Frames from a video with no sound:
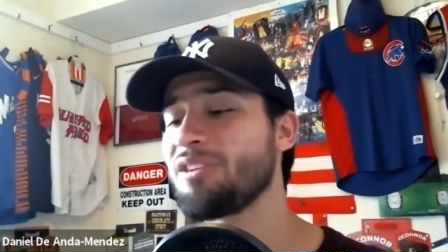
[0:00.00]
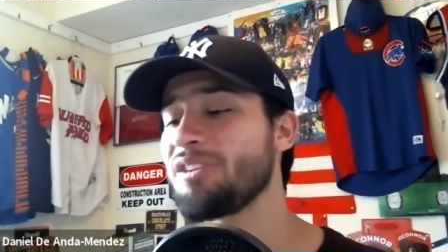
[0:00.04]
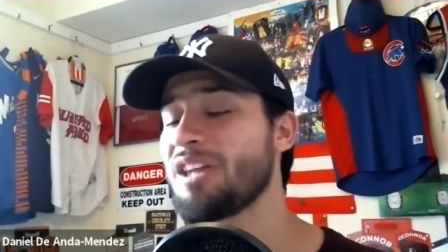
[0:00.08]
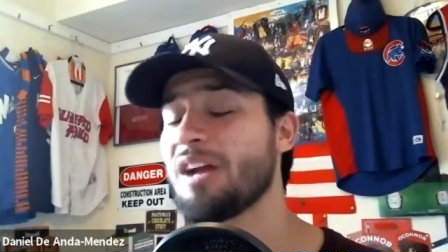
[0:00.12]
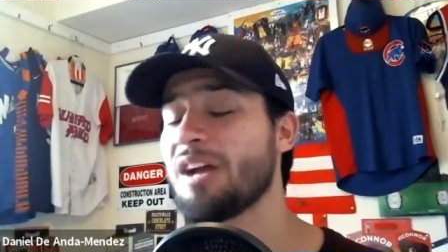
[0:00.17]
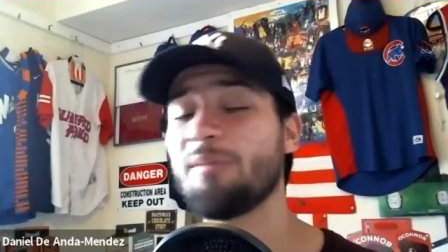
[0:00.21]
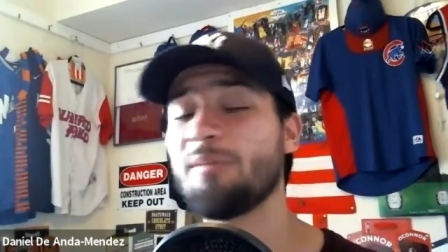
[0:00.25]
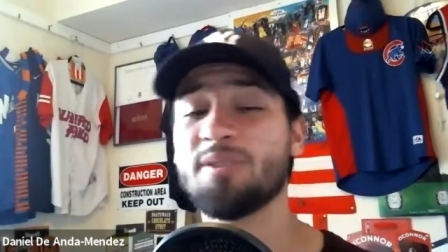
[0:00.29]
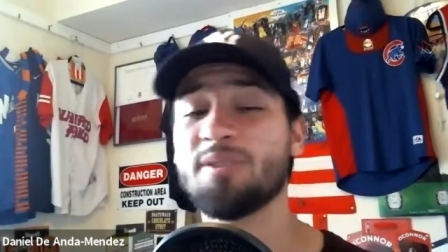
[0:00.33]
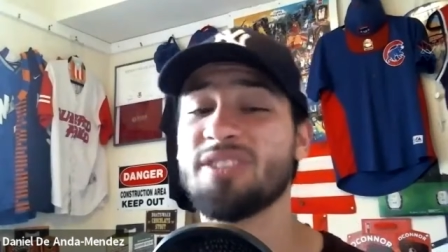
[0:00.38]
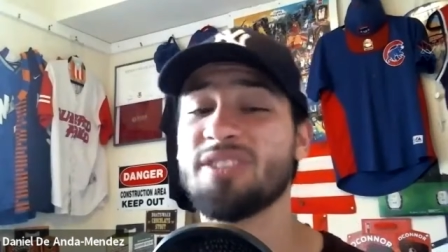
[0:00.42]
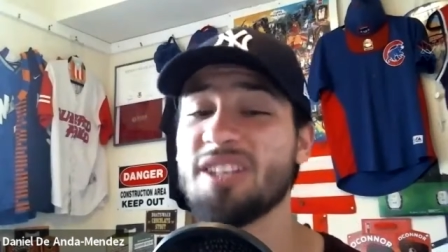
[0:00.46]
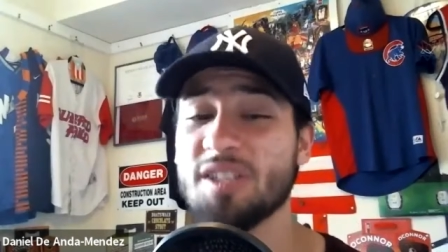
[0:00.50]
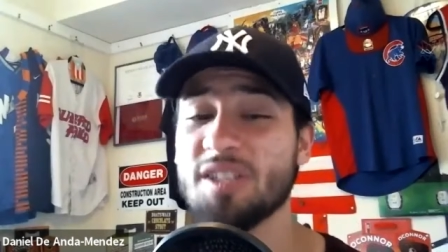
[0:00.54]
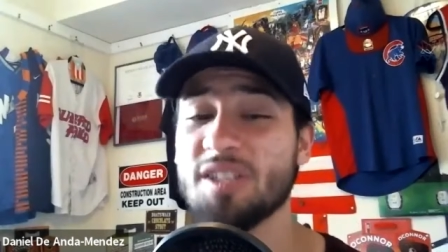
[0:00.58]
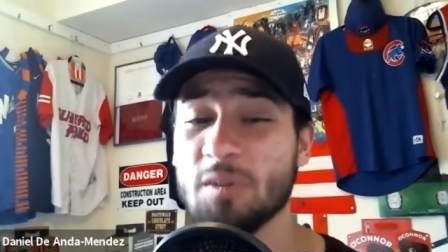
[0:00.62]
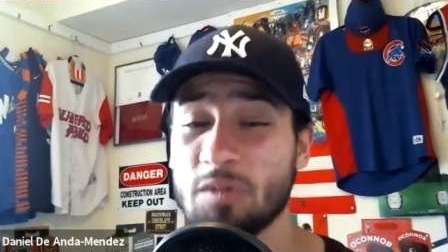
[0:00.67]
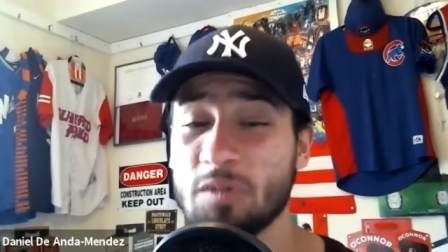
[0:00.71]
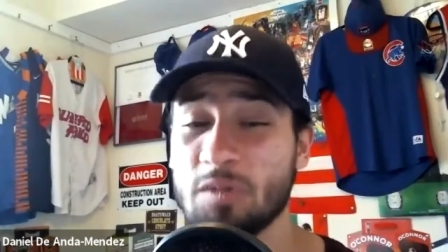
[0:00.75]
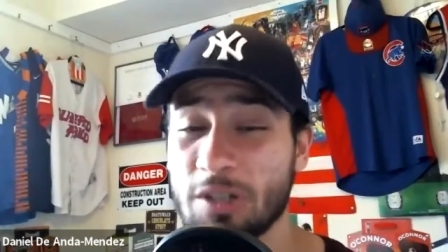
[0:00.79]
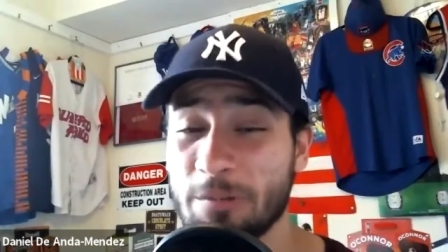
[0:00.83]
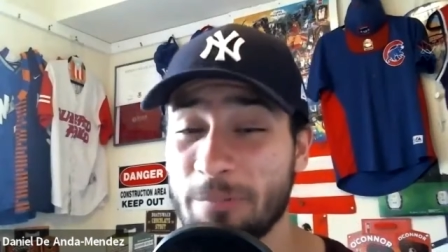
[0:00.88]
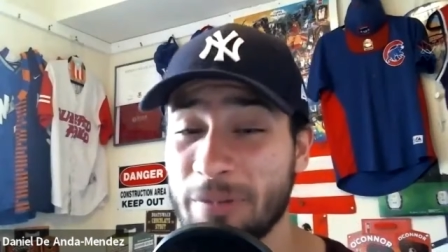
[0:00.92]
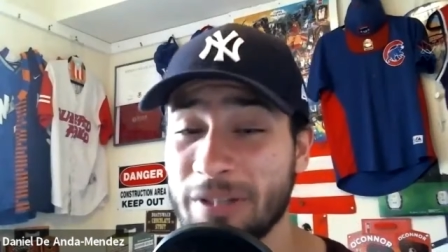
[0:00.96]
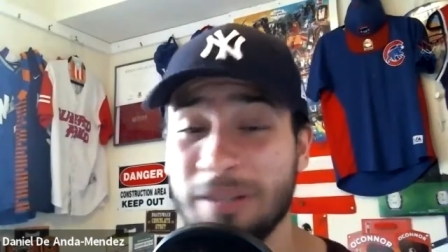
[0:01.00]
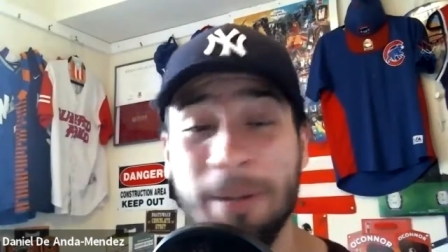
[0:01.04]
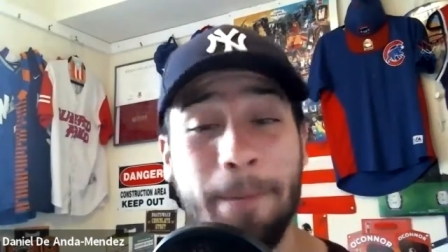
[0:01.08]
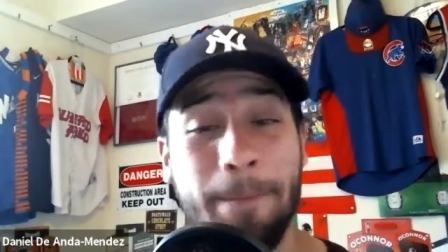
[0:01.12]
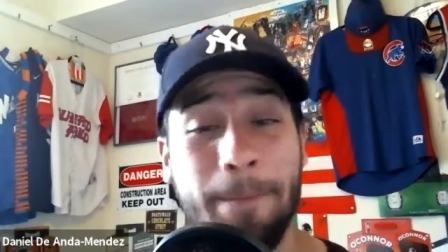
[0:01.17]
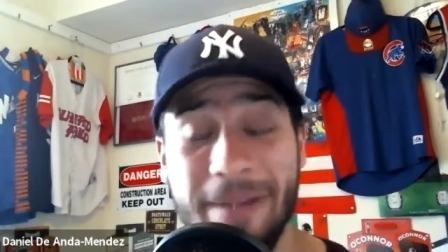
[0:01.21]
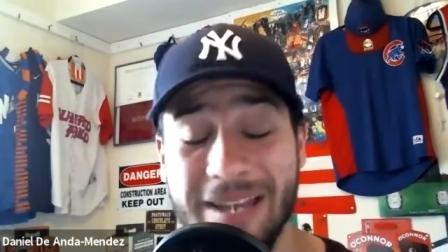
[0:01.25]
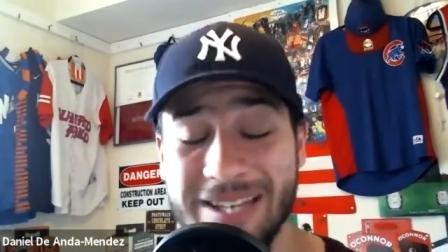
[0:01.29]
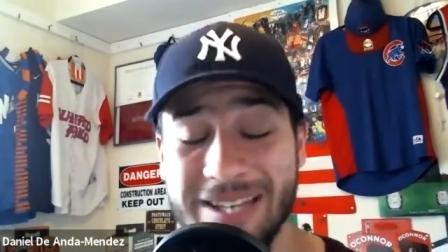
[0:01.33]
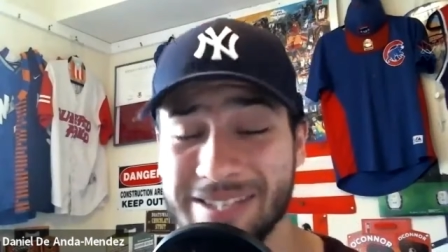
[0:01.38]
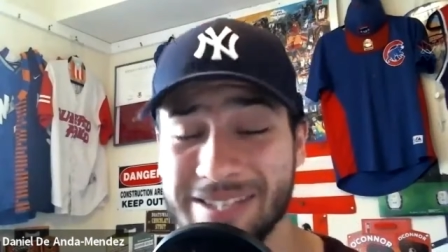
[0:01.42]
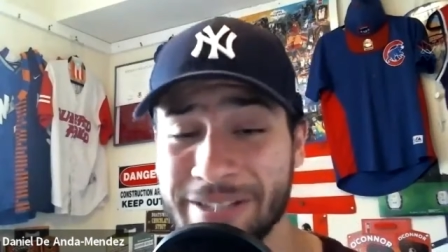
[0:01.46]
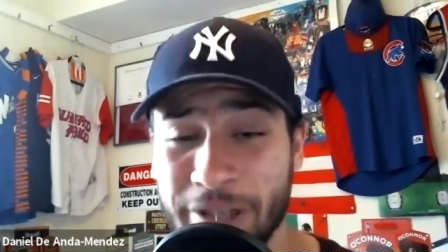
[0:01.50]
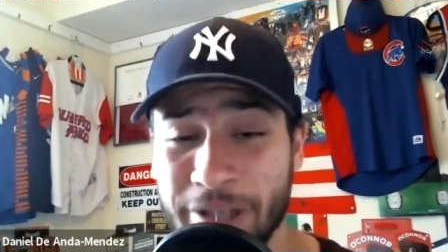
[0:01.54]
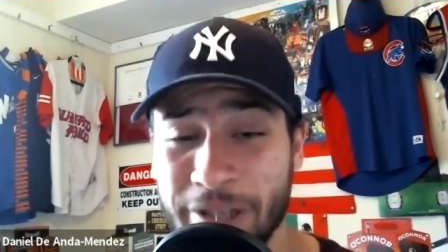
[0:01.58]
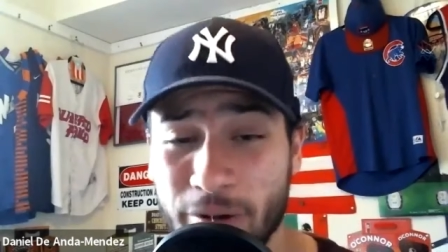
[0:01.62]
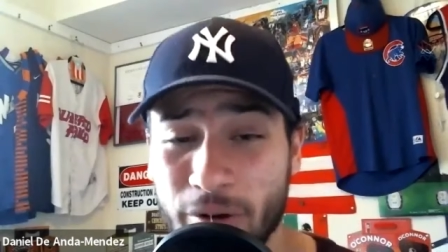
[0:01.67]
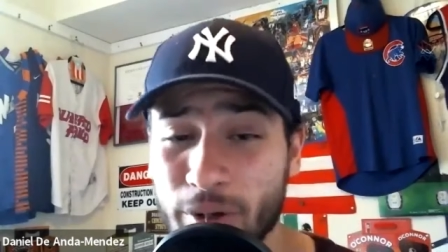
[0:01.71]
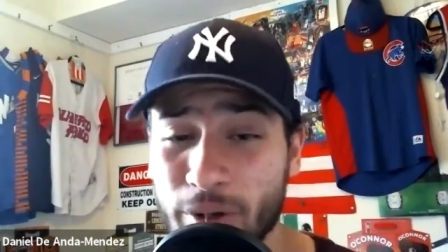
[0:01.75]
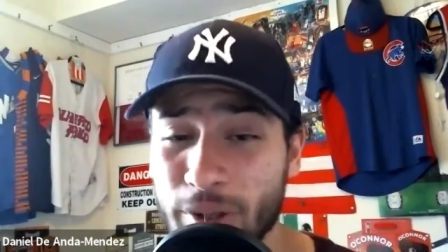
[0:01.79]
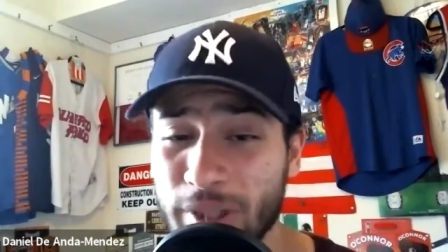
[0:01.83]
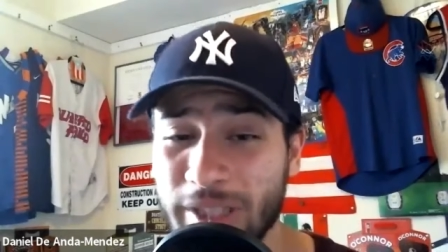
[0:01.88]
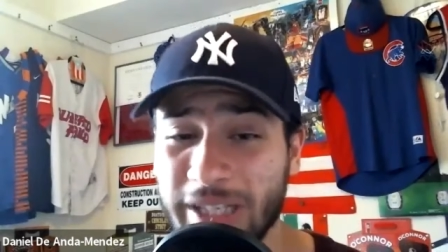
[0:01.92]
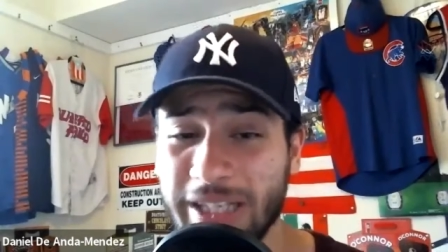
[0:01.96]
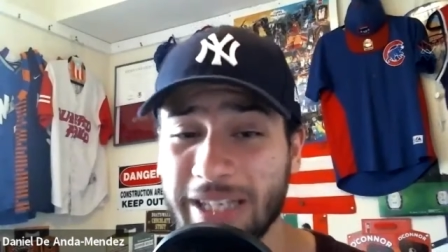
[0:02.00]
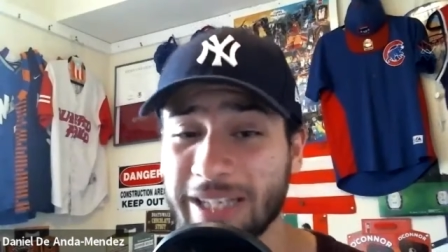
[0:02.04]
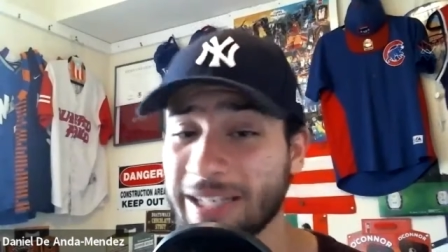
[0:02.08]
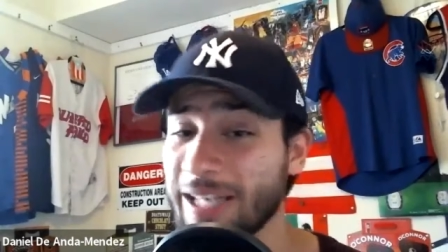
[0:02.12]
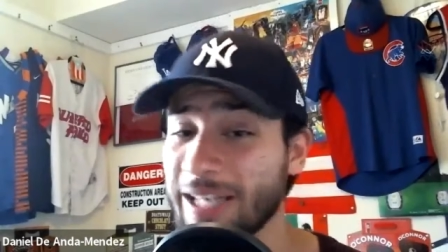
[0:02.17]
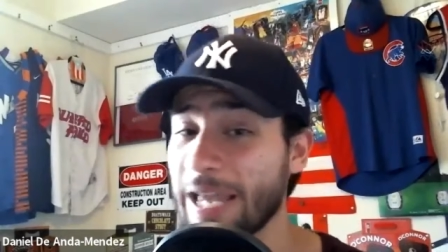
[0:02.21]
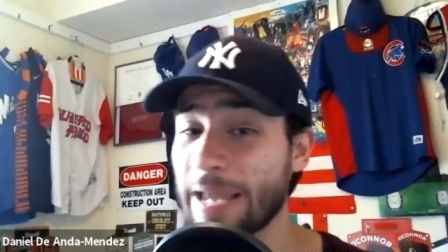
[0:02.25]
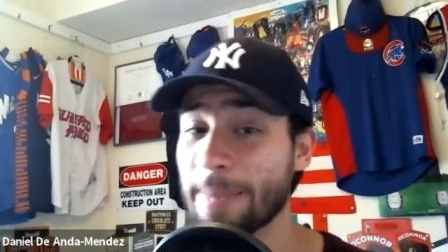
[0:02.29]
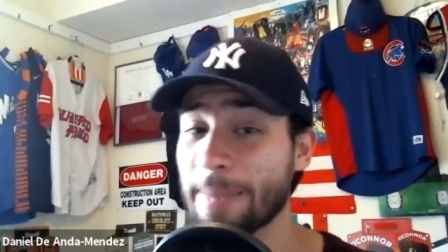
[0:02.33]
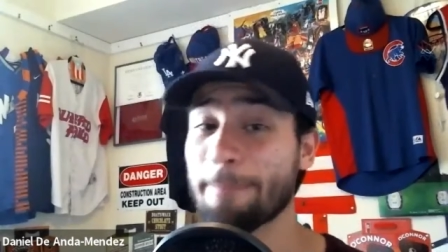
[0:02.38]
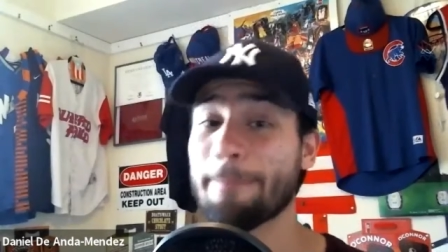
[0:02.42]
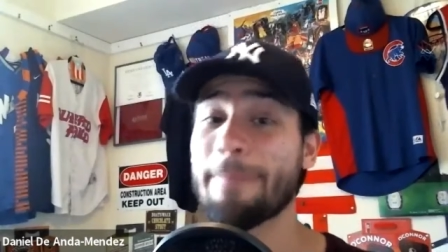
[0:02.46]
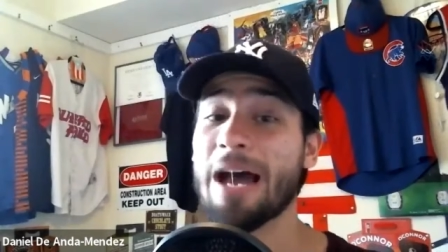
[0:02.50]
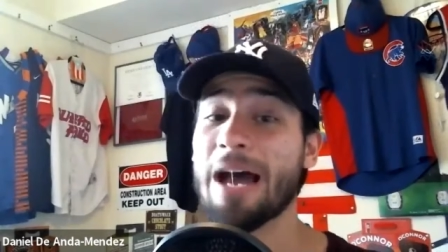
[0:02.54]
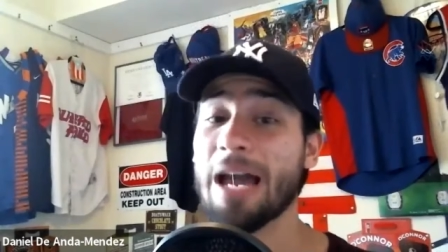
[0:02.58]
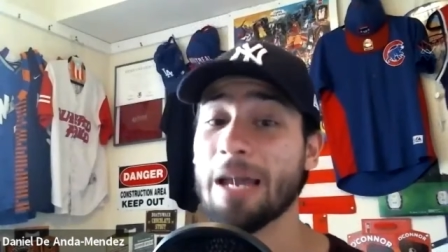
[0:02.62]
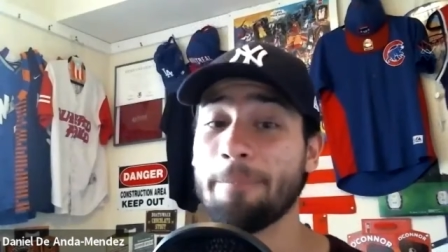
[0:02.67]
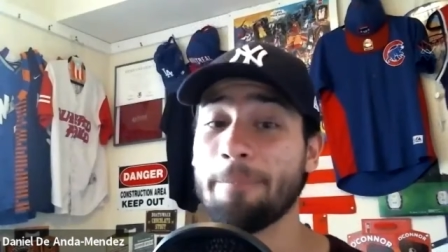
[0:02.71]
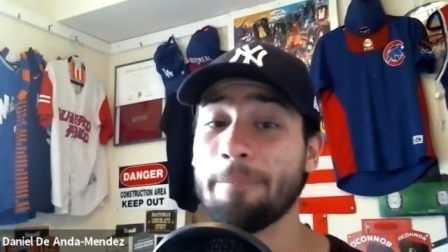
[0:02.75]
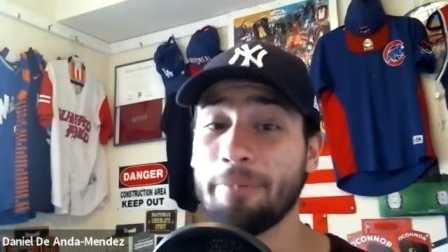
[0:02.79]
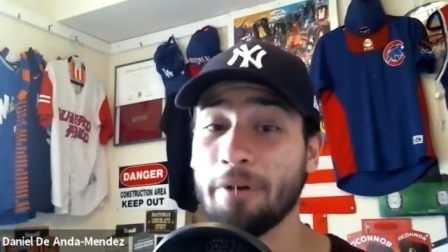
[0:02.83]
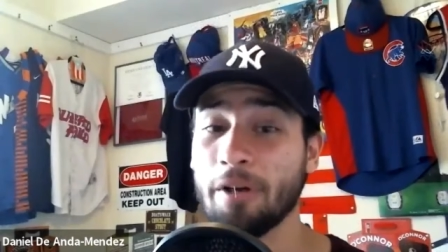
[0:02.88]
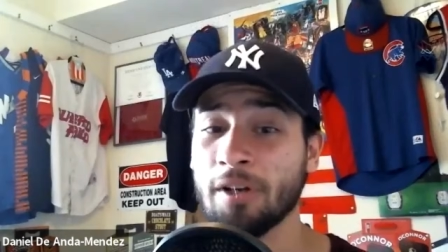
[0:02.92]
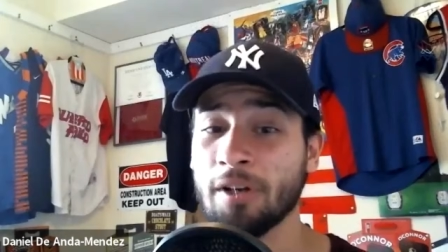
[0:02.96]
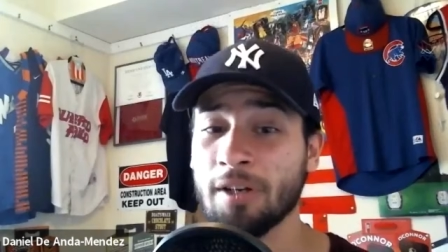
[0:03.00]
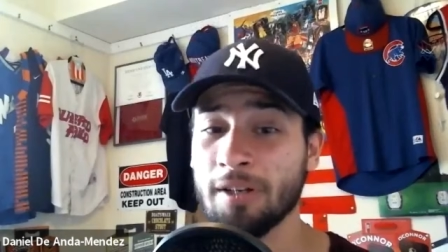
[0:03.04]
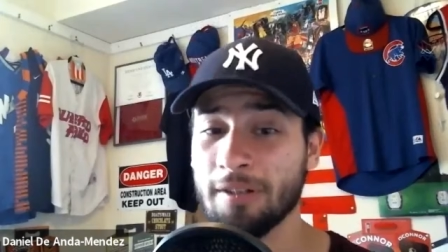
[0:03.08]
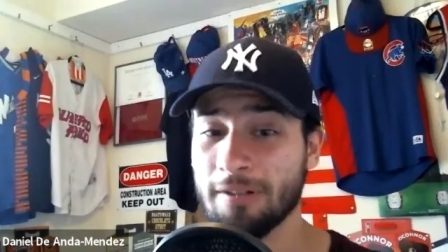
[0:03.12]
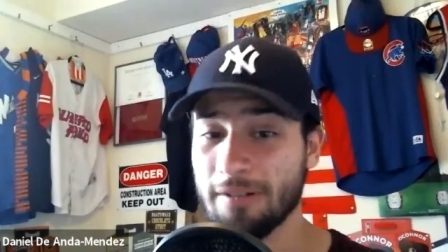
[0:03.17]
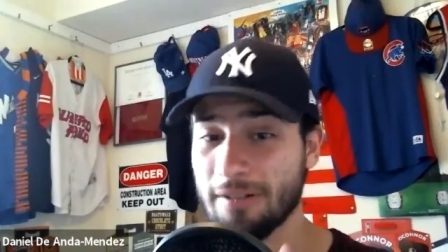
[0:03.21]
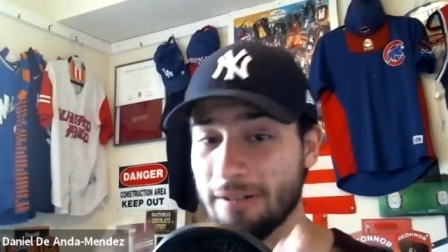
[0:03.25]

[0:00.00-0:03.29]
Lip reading: that rotation would have been the best in the whole league in my book.